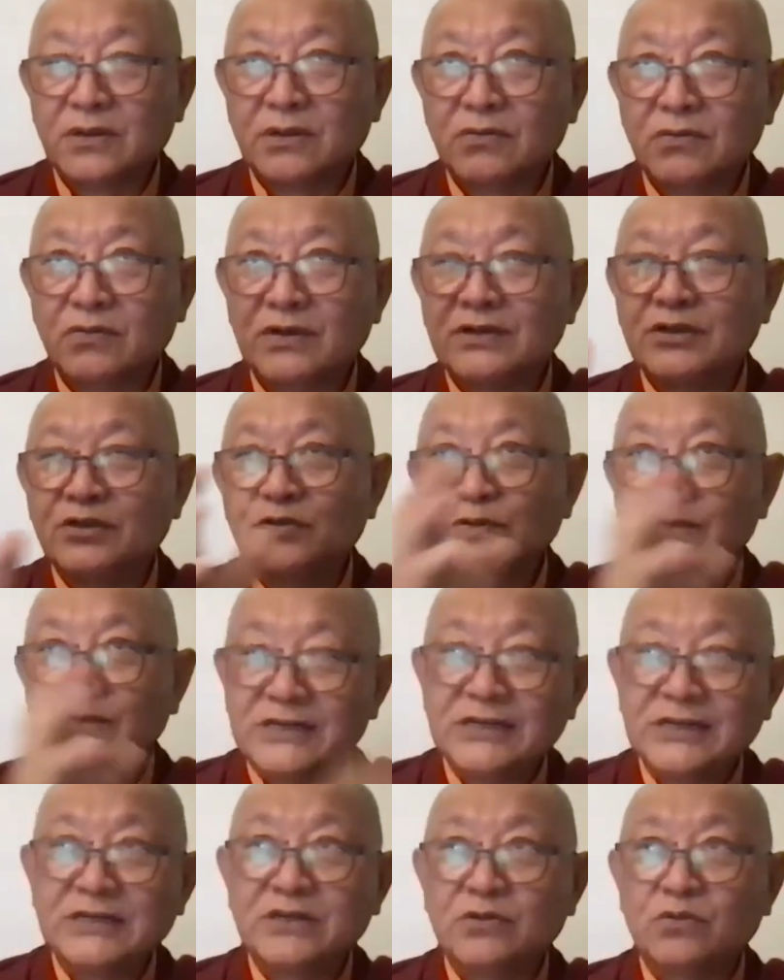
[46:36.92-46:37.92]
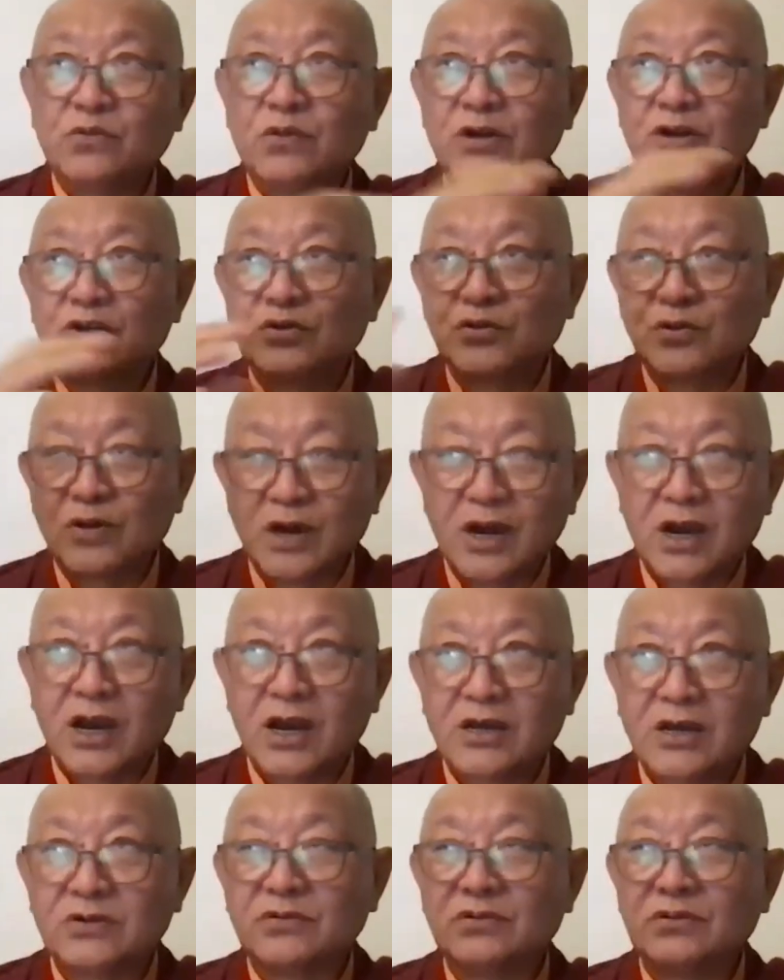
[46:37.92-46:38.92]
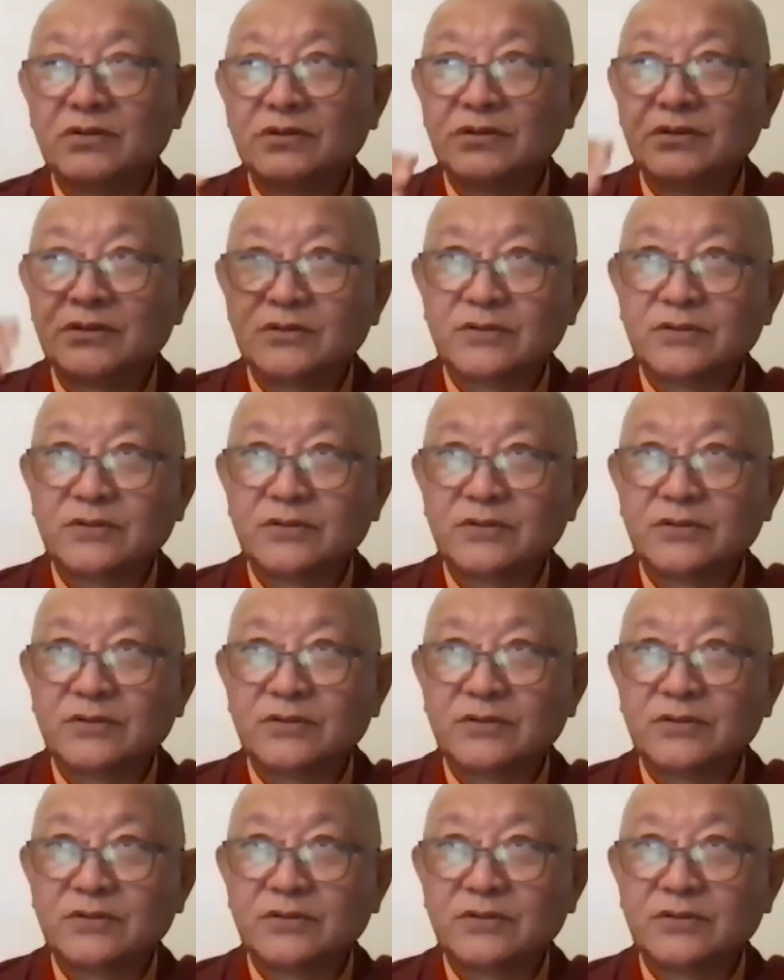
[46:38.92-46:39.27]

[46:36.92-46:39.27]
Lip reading: what you did or what you are, or